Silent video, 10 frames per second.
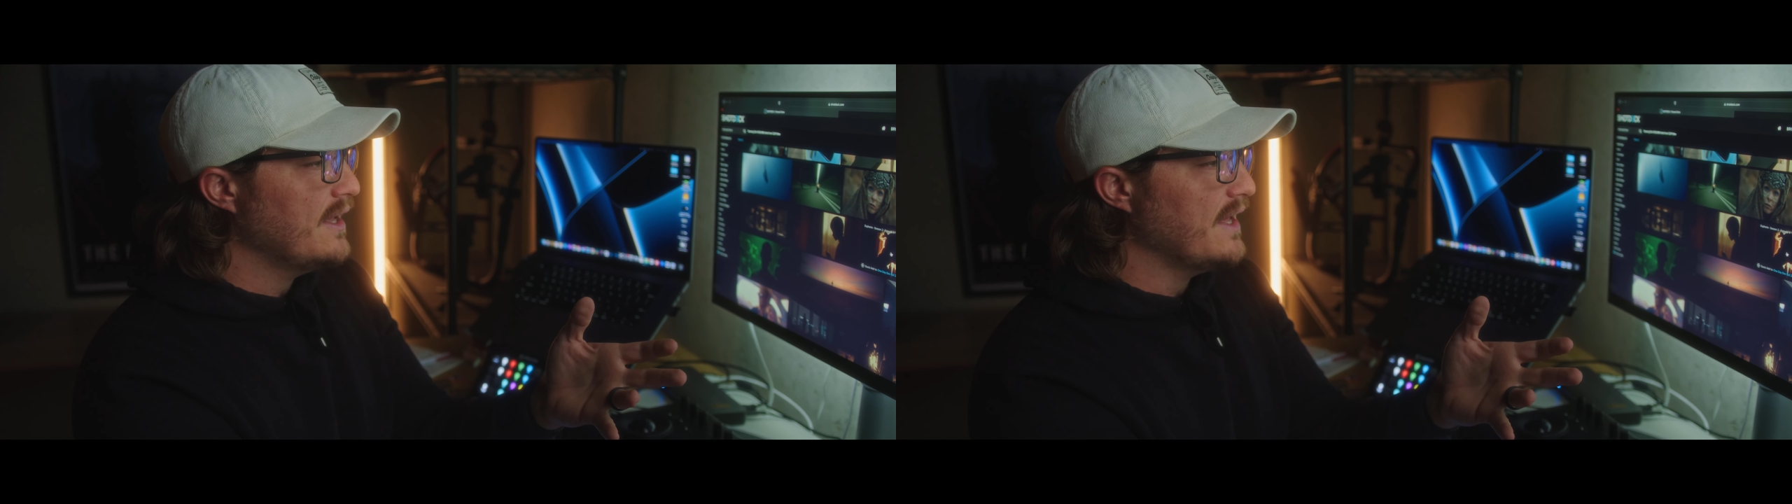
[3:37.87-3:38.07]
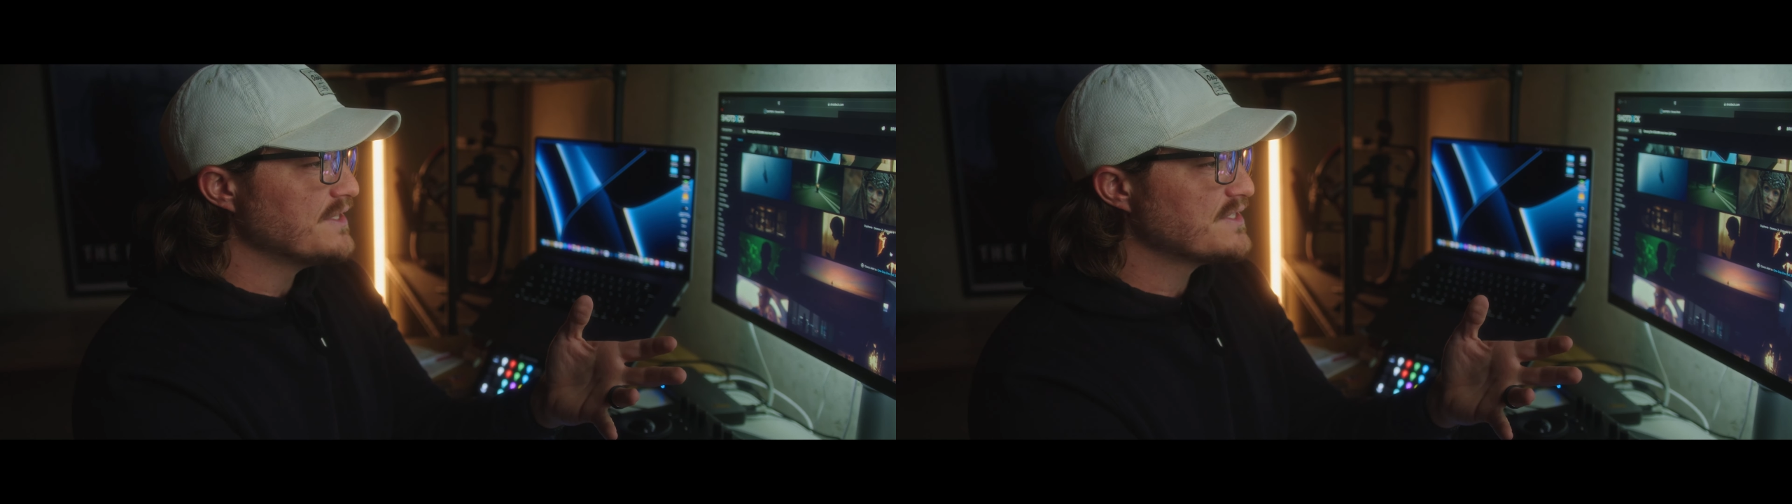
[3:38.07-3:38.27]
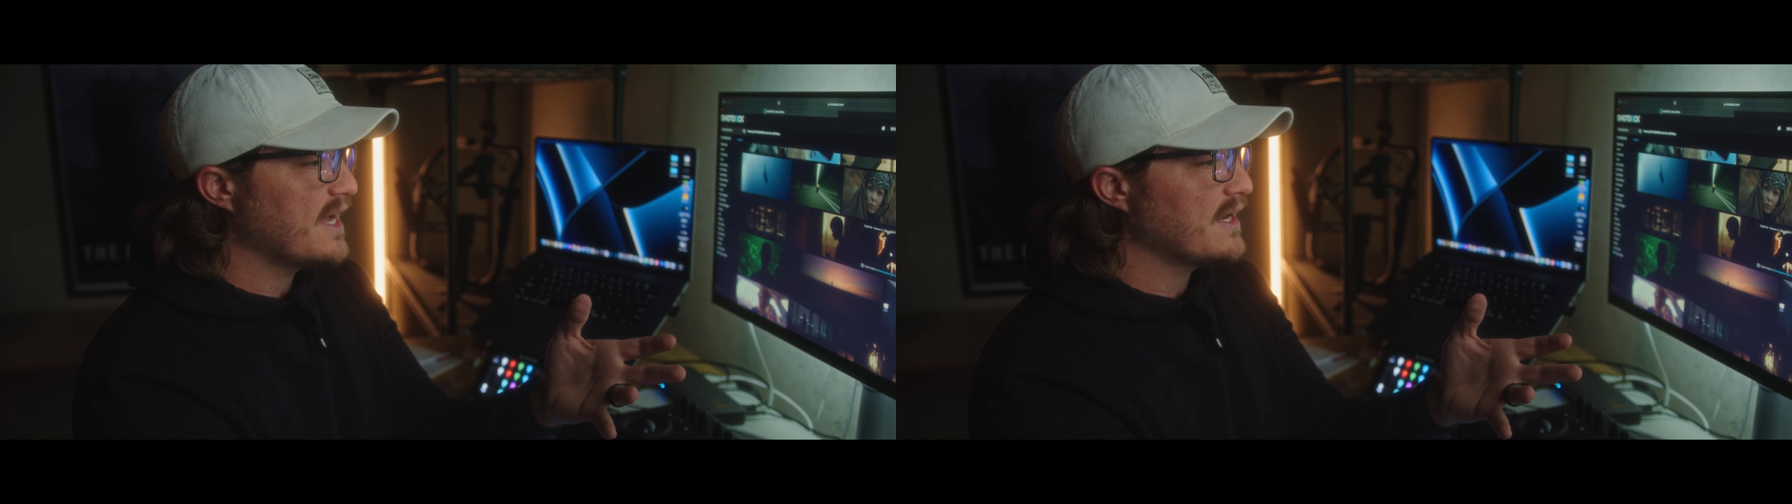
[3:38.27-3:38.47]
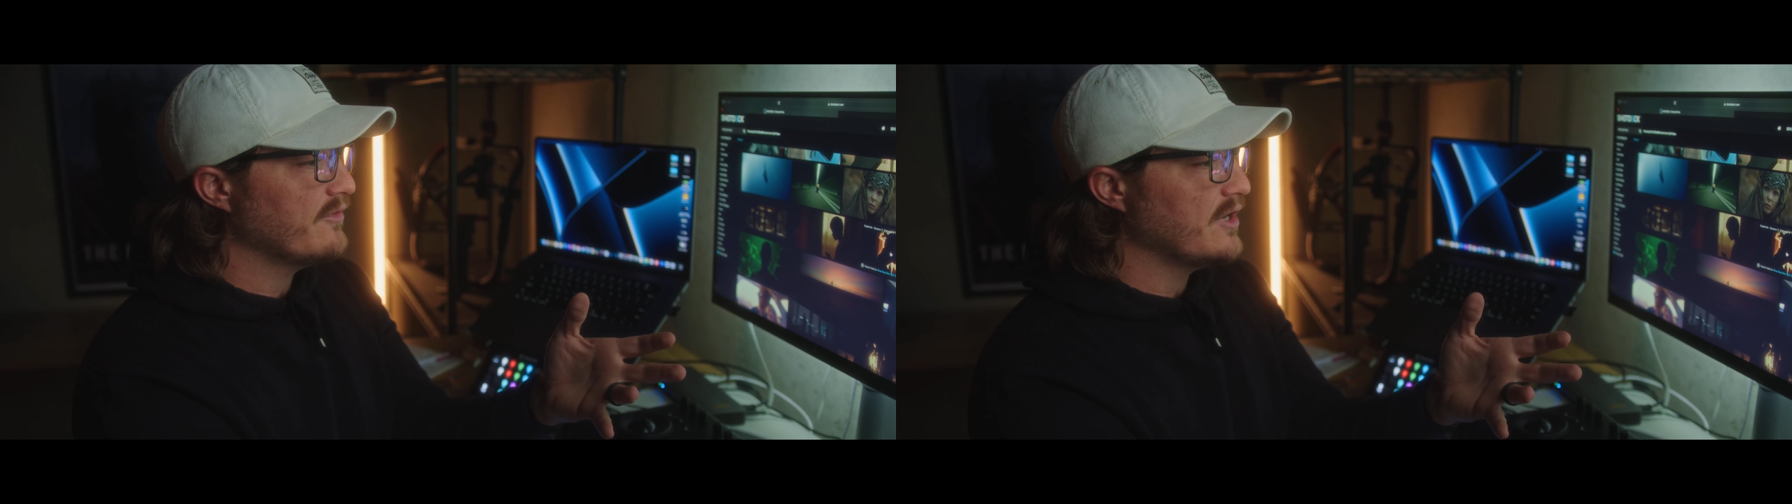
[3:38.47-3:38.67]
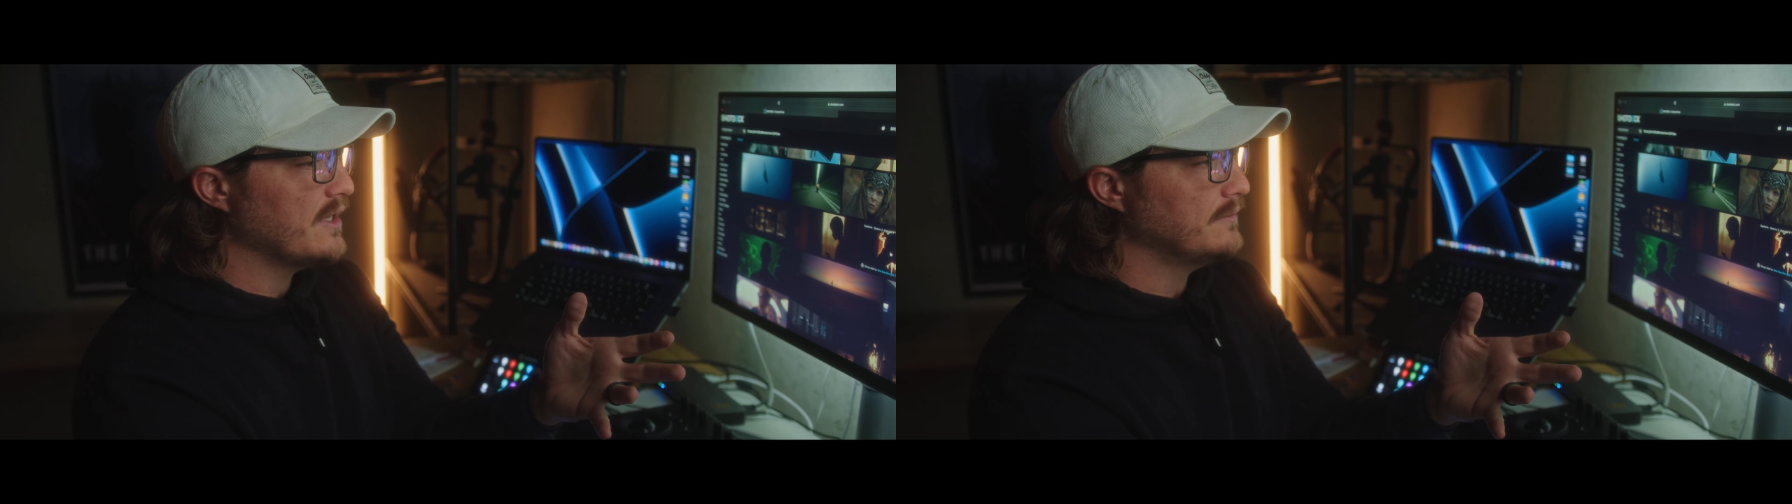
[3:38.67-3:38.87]
It's kind
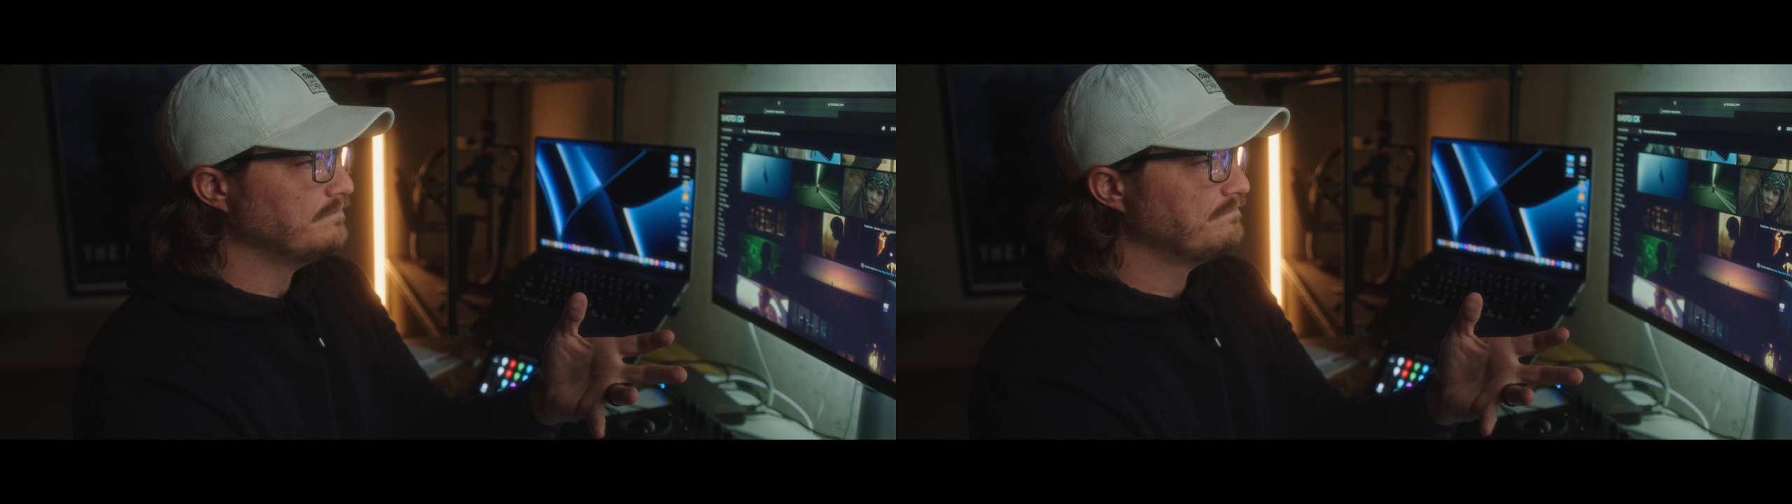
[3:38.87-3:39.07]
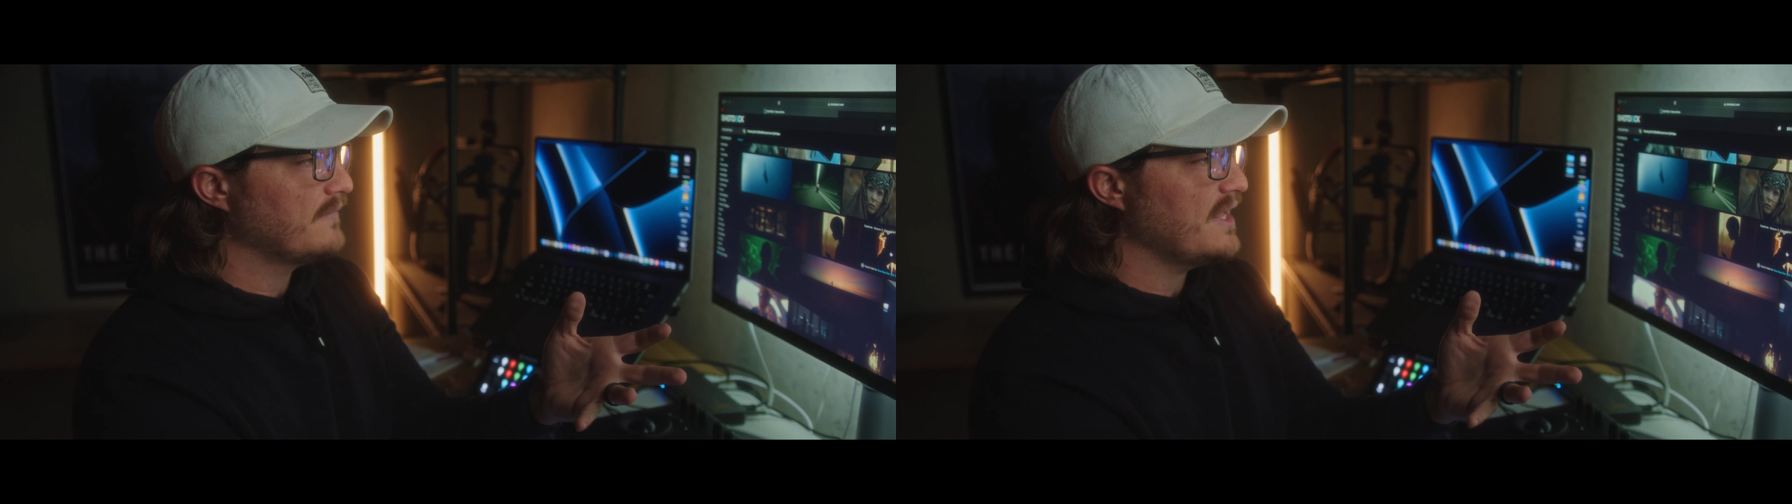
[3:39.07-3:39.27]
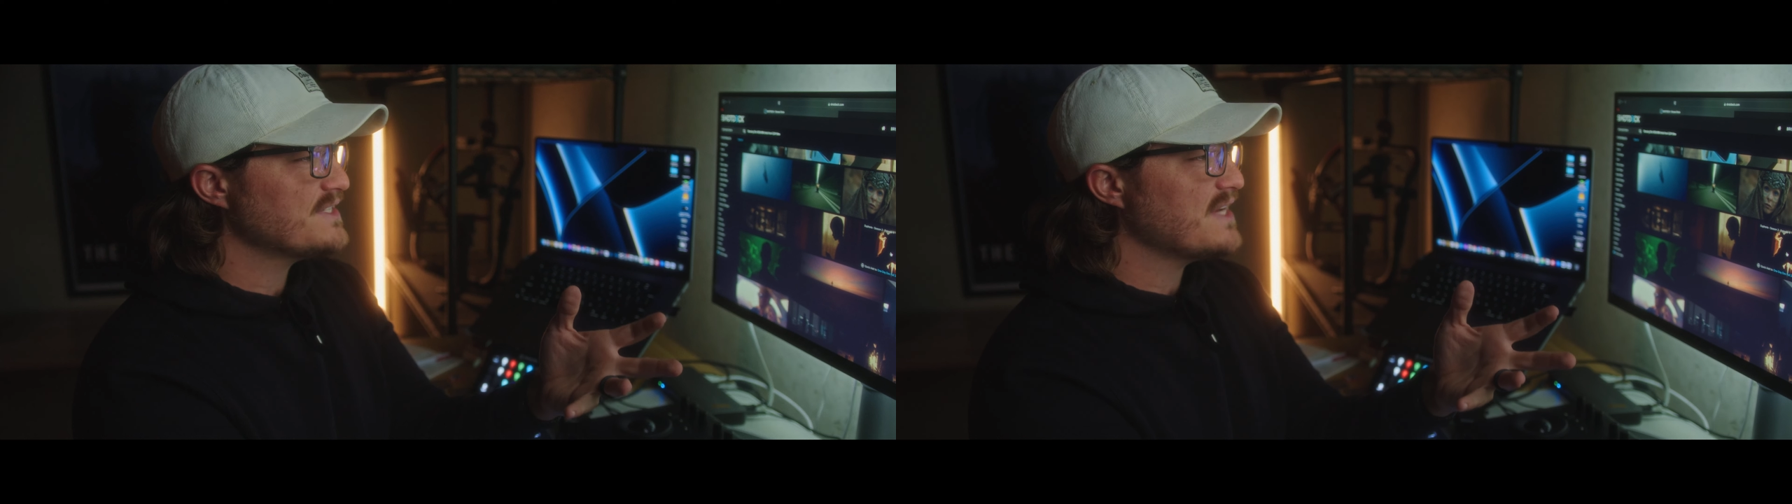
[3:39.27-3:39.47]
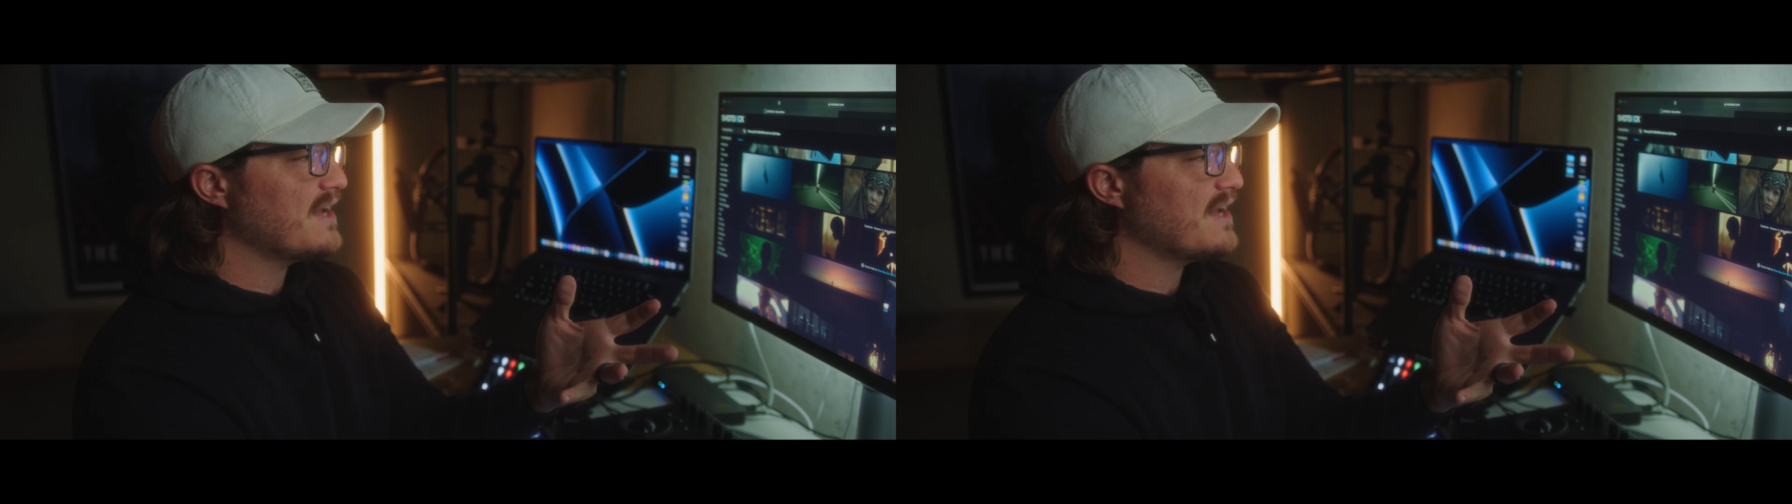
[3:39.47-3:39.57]
of it's